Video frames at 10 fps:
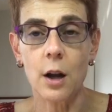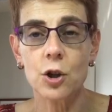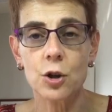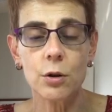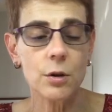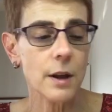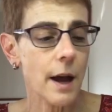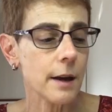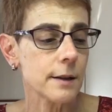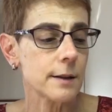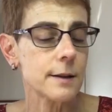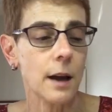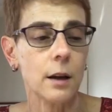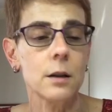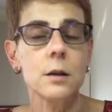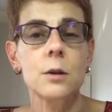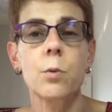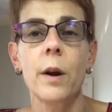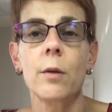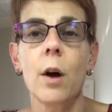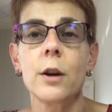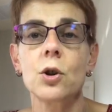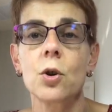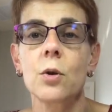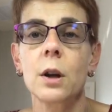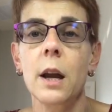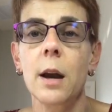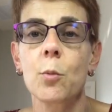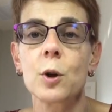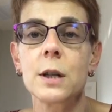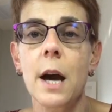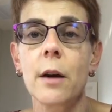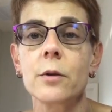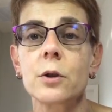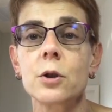and I'll show you that in a second when I turn the camera down